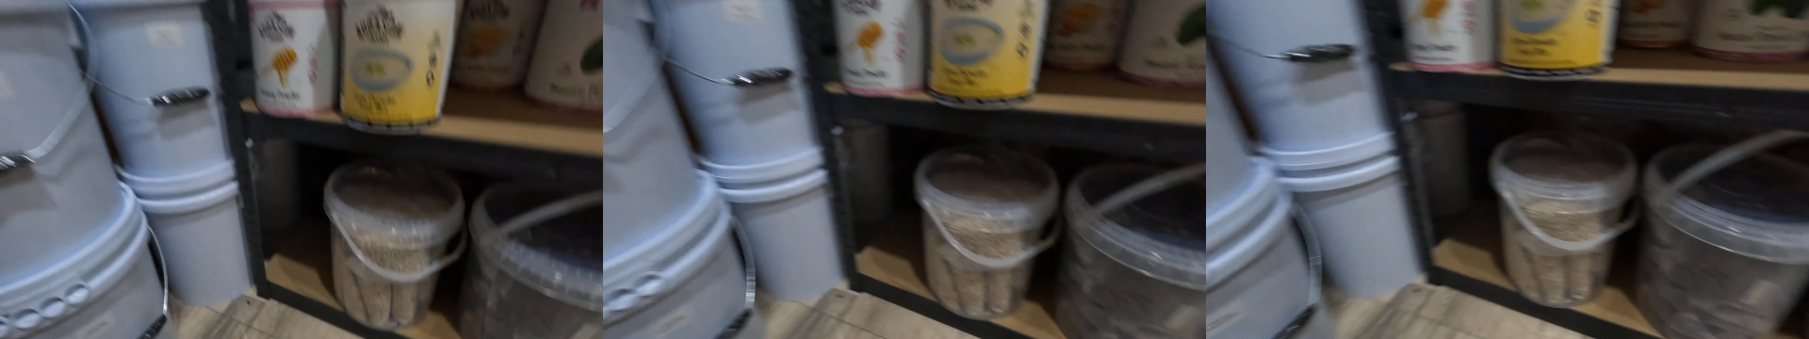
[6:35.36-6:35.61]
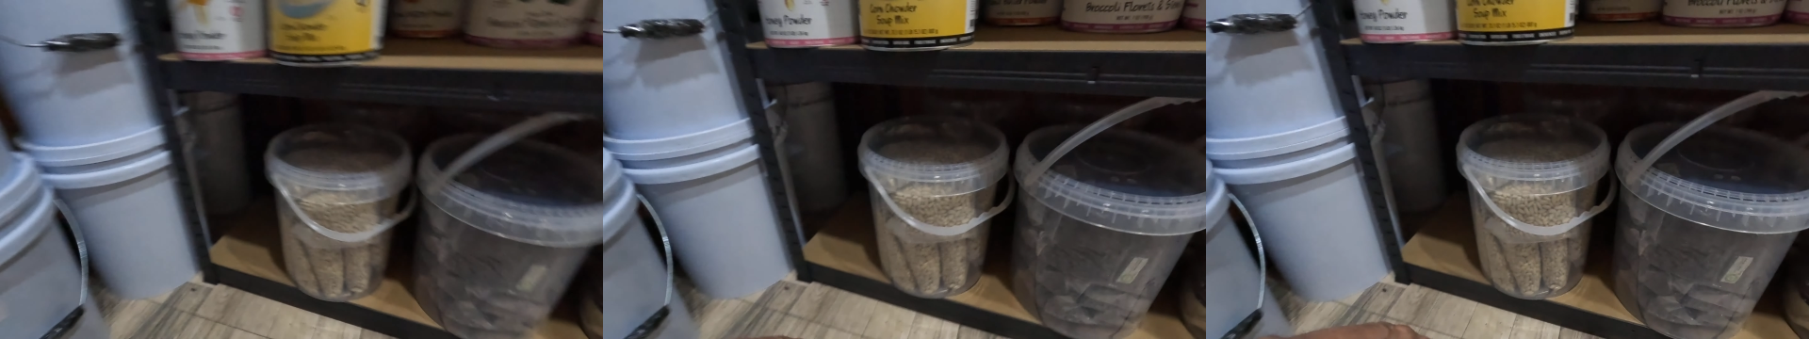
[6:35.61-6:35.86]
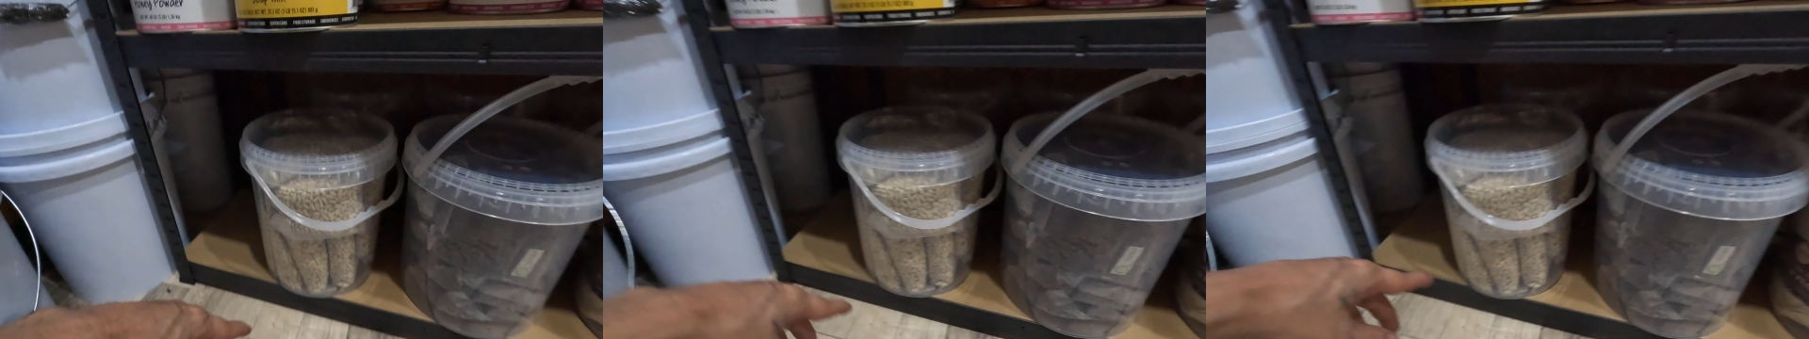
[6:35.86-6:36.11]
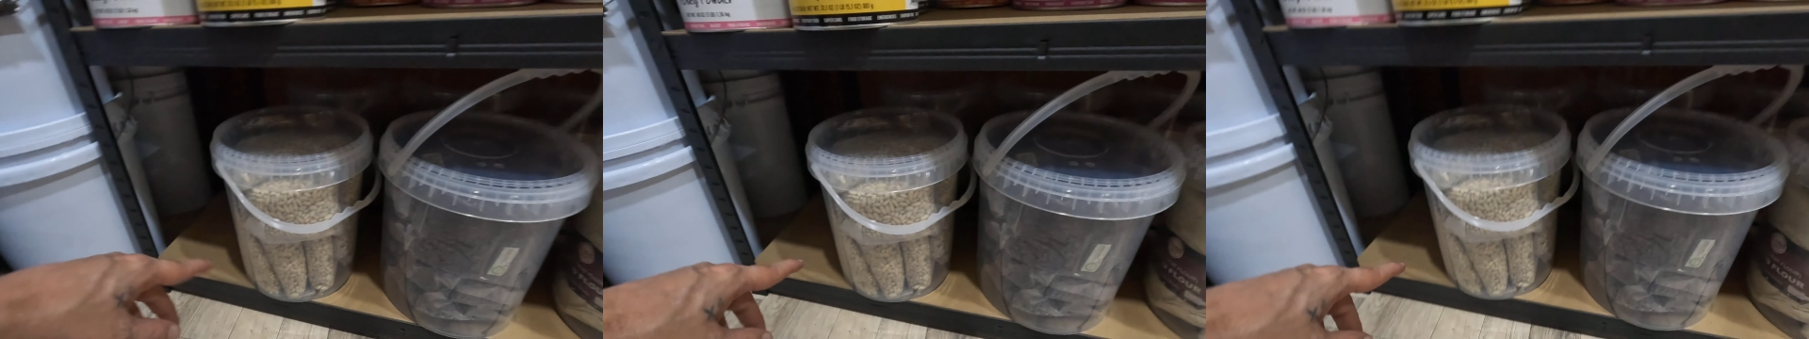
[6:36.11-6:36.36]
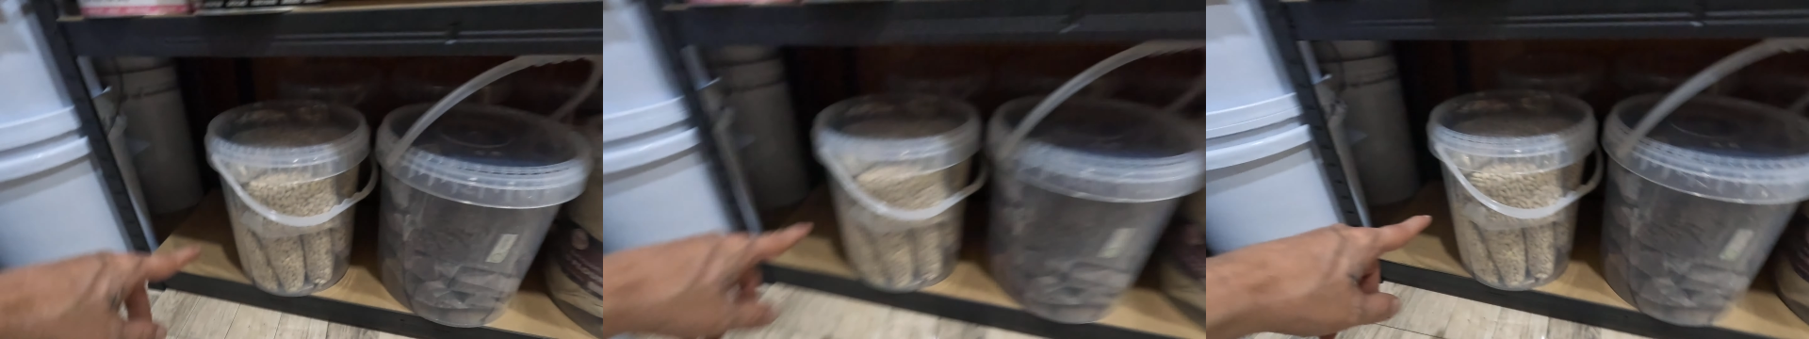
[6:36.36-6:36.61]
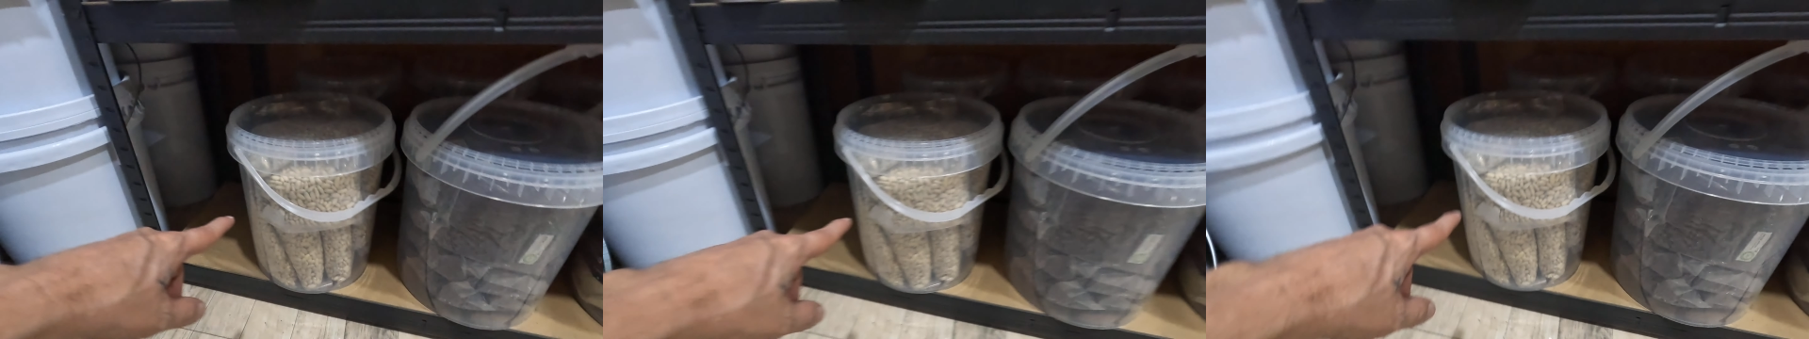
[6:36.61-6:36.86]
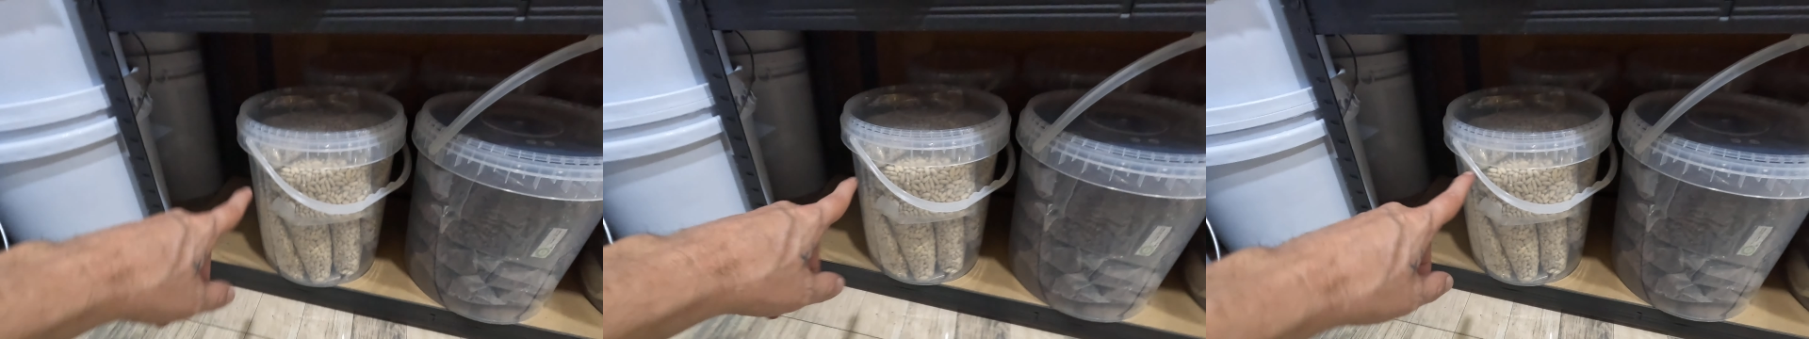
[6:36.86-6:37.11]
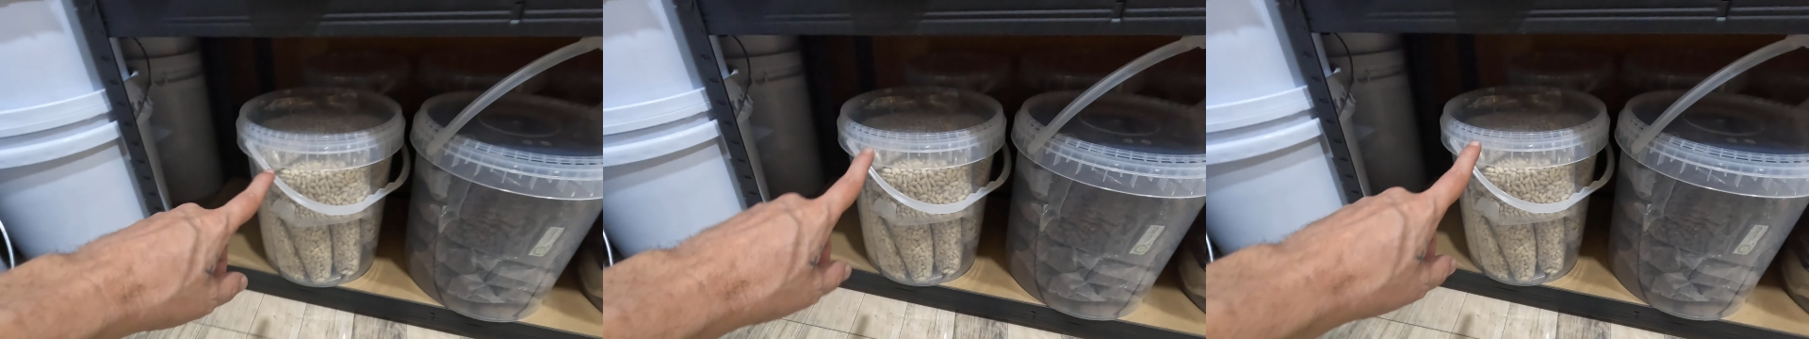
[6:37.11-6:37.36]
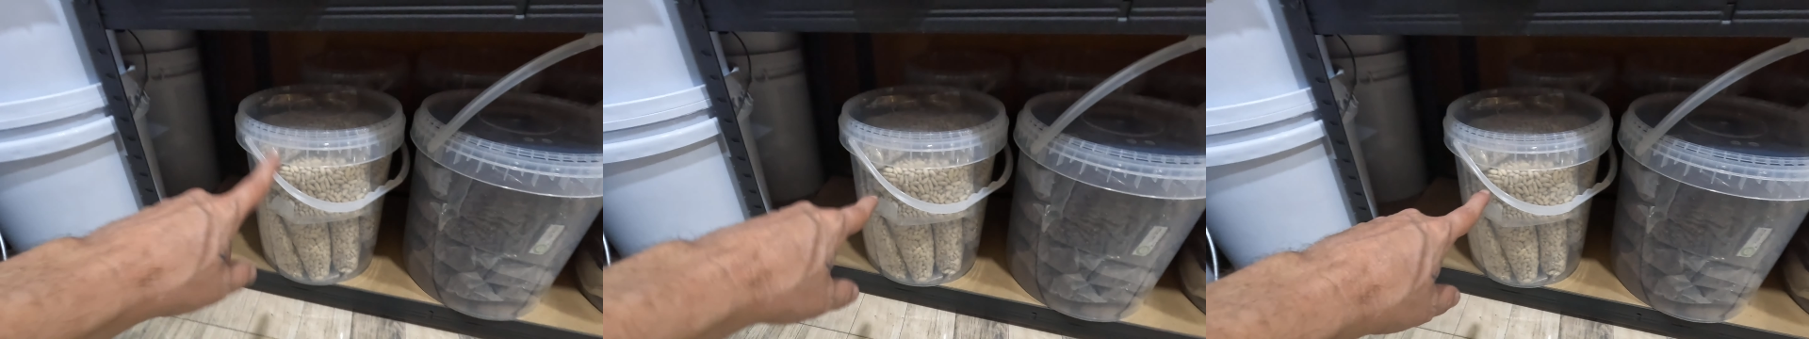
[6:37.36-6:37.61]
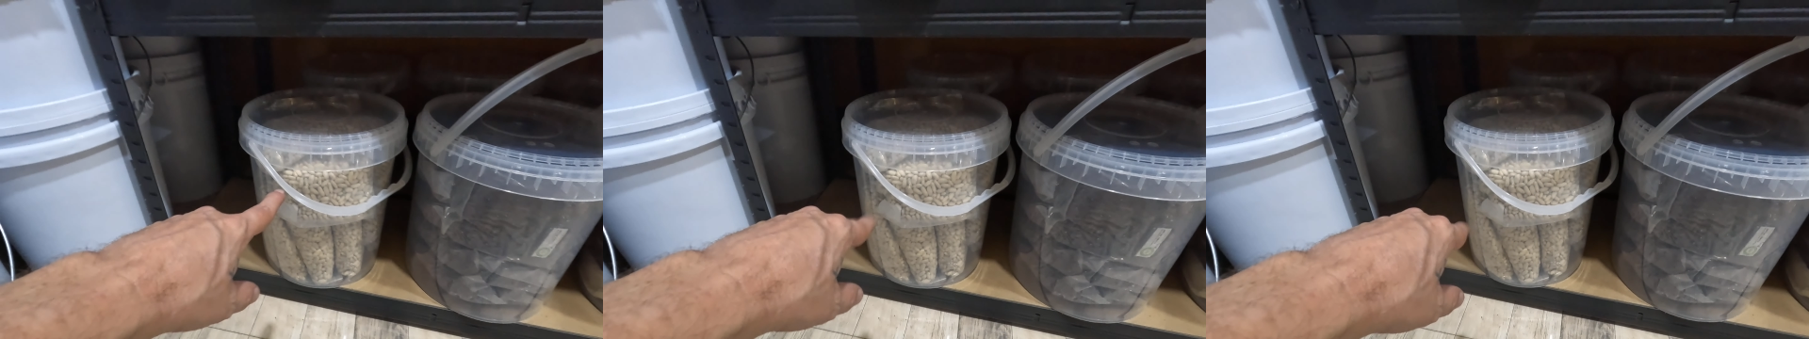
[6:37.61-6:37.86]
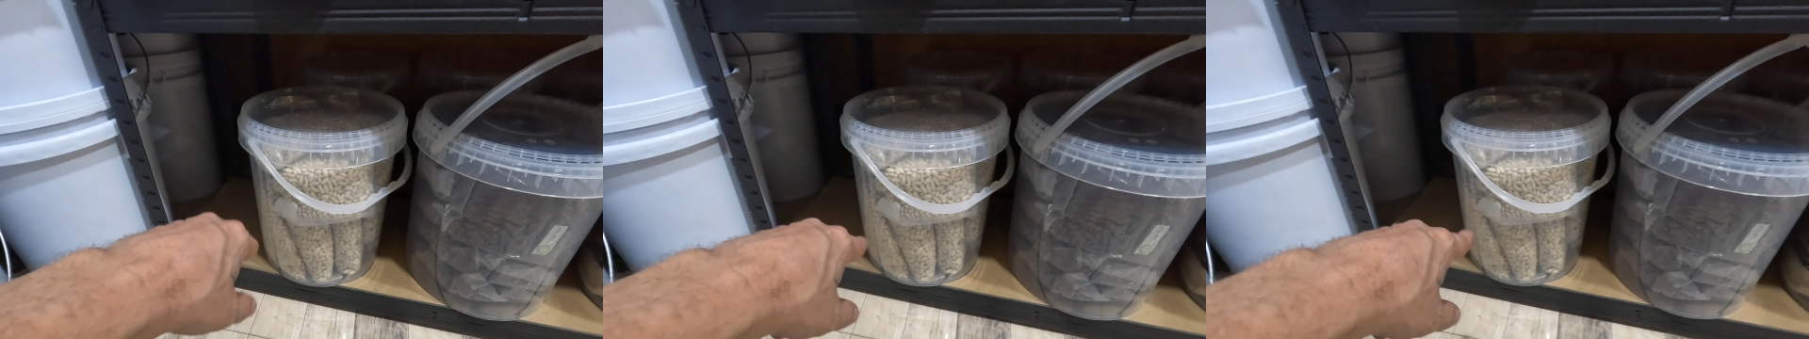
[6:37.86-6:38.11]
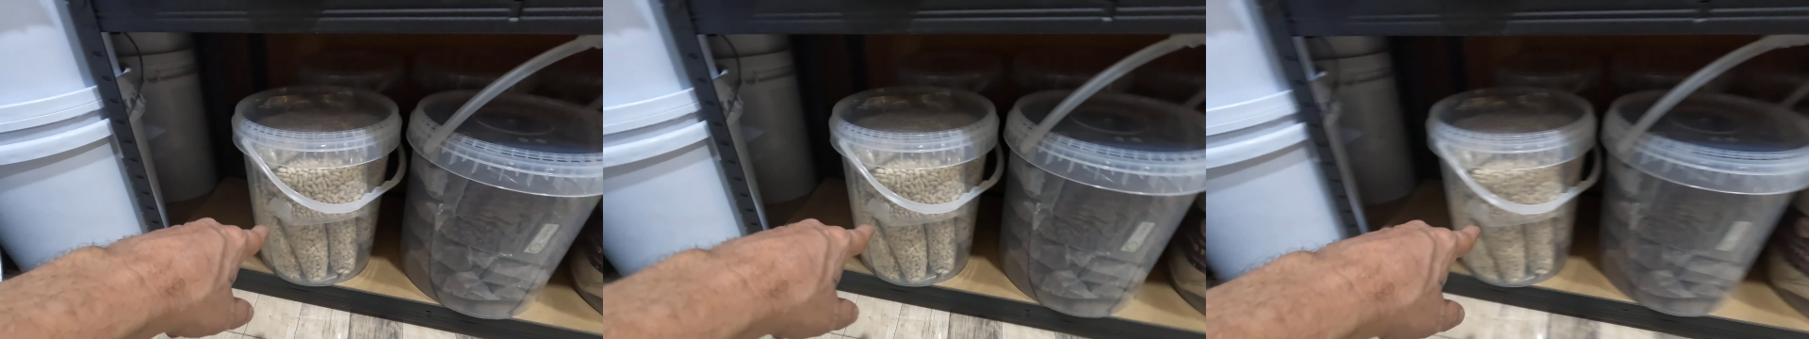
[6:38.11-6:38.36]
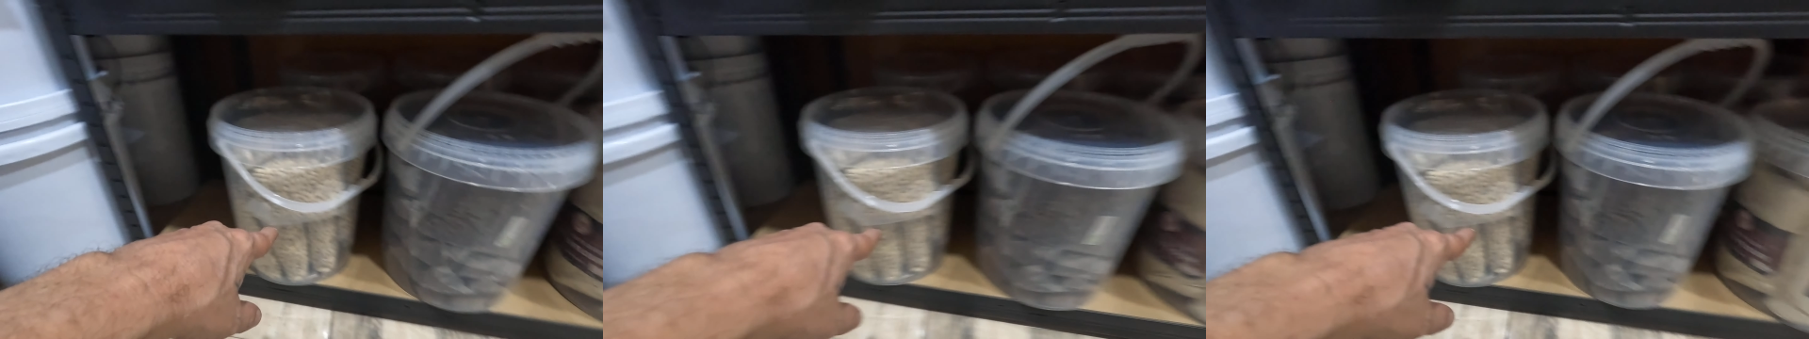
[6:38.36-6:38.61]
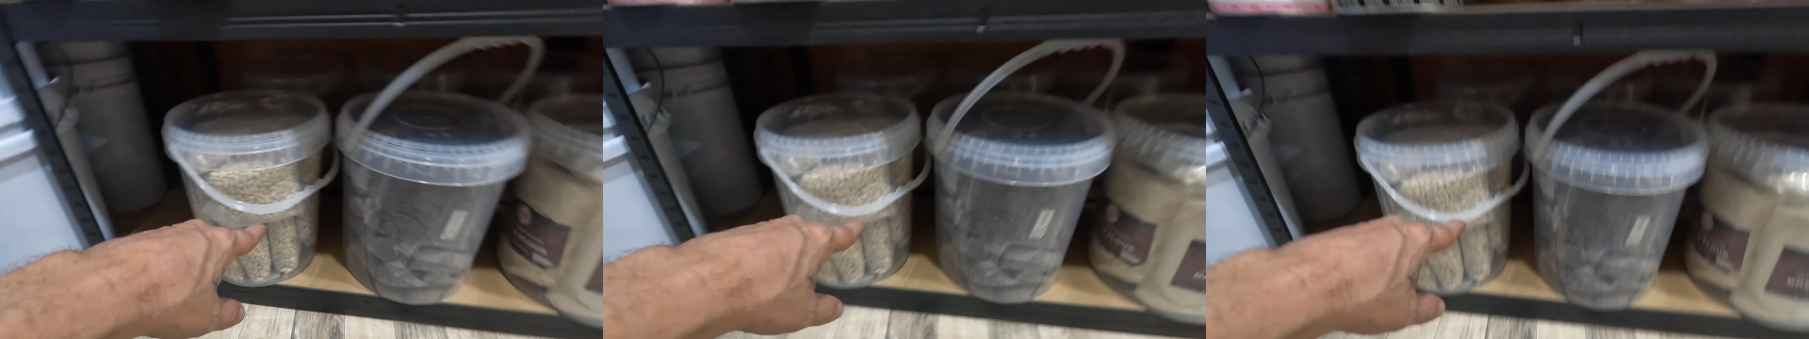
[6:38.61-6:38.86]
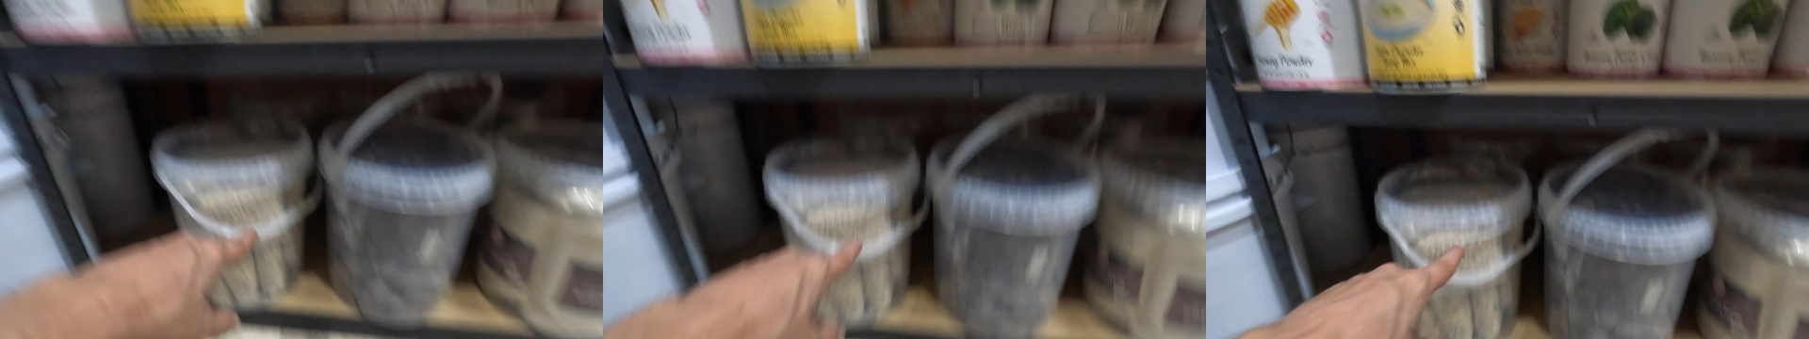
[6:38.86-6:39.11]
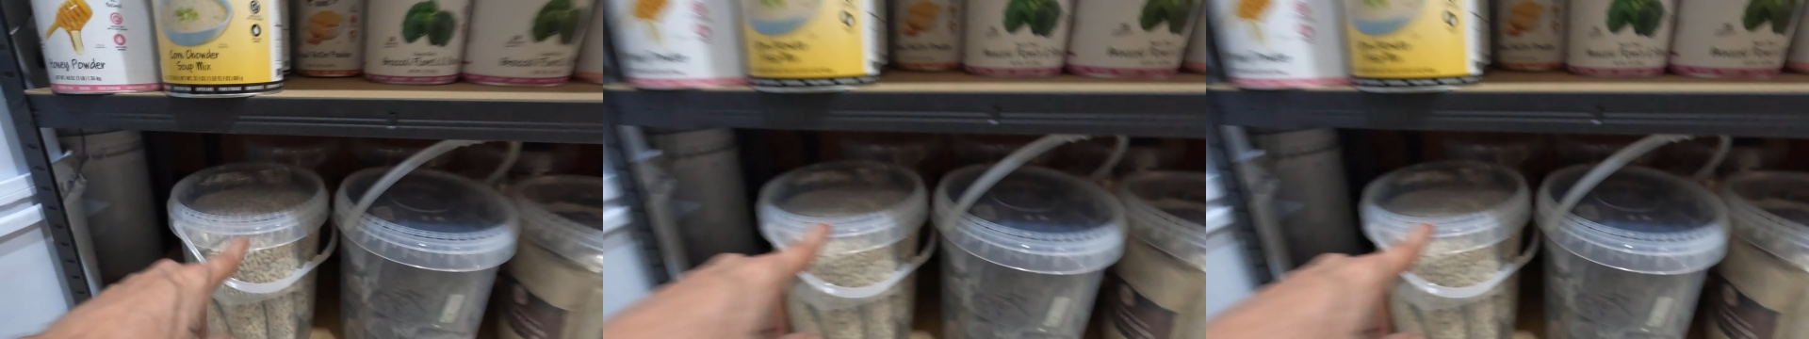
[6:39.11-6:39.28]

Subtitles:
No face is visible, so there are no lips to read.